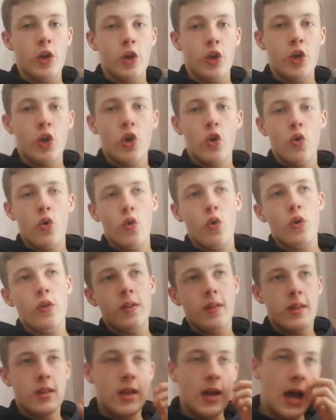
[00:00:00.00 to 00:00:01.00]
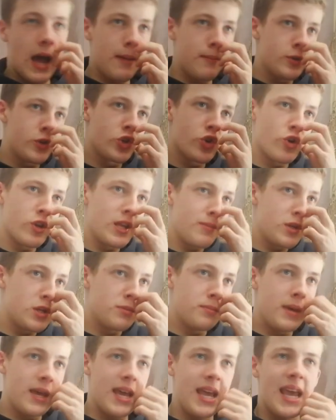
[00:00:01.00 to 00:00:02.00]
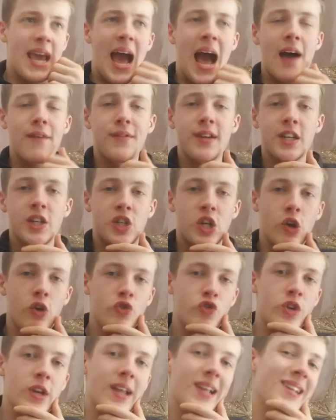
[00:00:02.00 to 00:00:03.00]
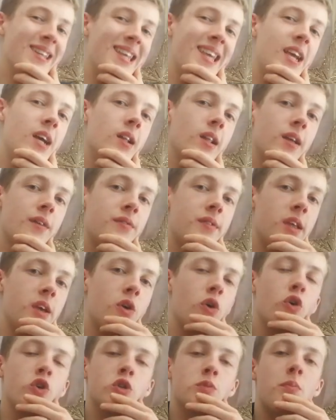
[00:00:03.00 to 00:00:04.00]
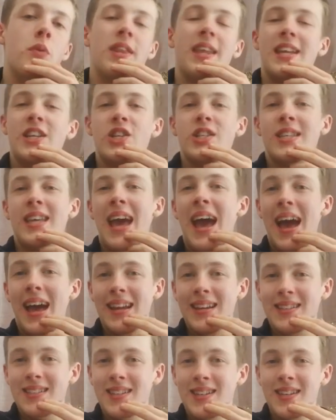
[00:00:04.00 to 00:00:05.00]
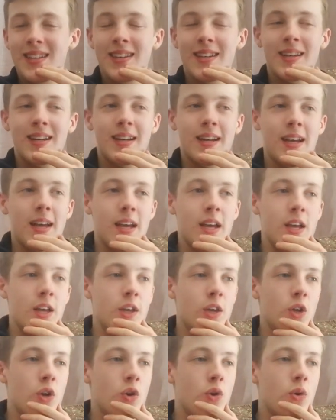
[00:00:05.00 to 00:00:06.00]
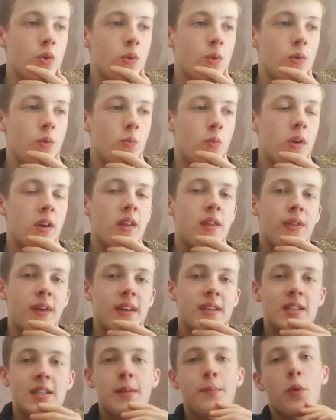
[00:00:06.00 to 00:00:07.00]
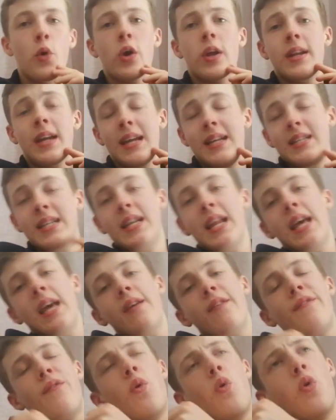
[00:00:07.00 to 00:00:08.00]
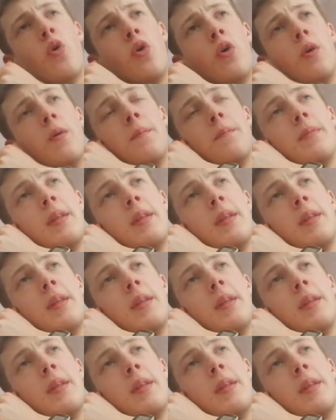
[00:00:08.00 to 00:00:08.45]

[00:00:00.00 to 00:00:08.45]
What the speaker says: You know, I'm sure they would make having children illegal if they could, but they just can't. You know, one of the things in the book 1984